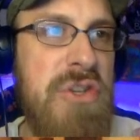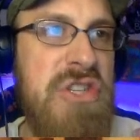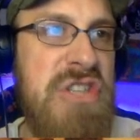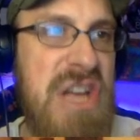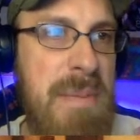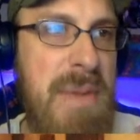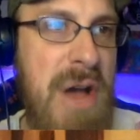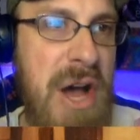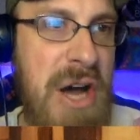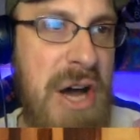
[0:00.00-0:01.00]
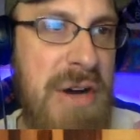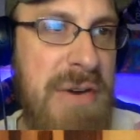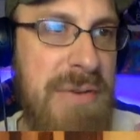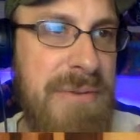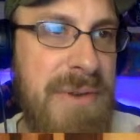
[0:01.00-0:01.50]
some
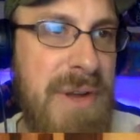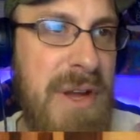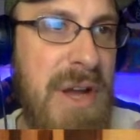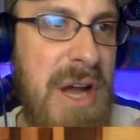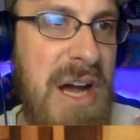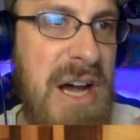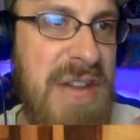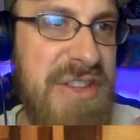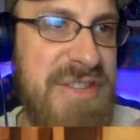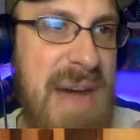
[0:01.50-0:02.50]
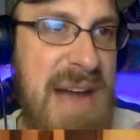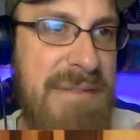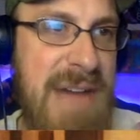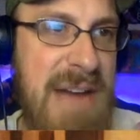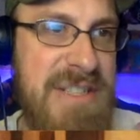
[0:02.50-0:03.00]
of this mind
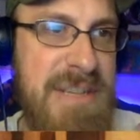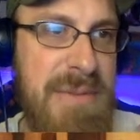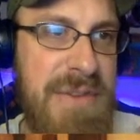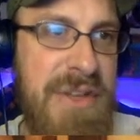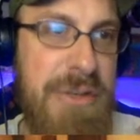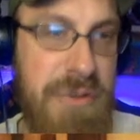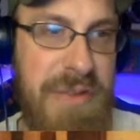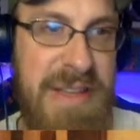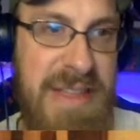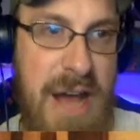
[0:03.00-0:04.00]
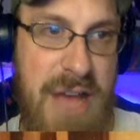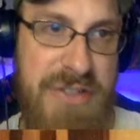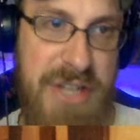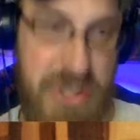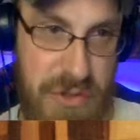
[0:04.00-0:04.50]
virus, some of those sort of like the
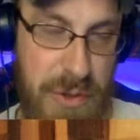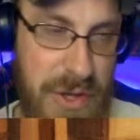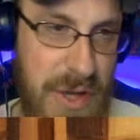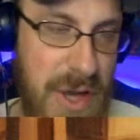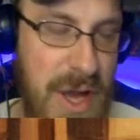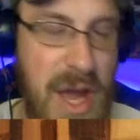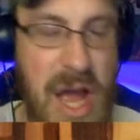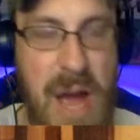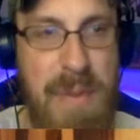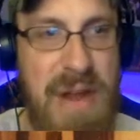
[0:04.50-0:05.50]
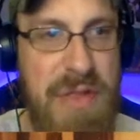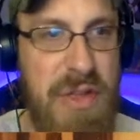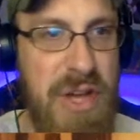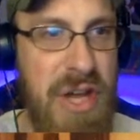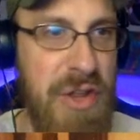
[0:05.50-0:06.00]
Gnostic truth, but not
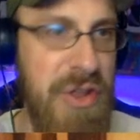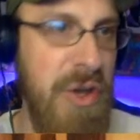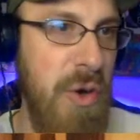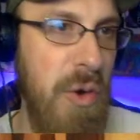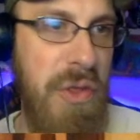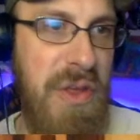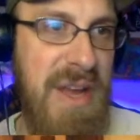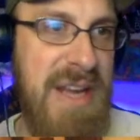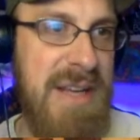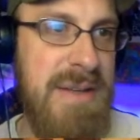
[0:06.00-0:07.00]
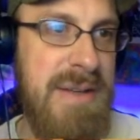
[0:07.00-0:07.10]
the whole thing.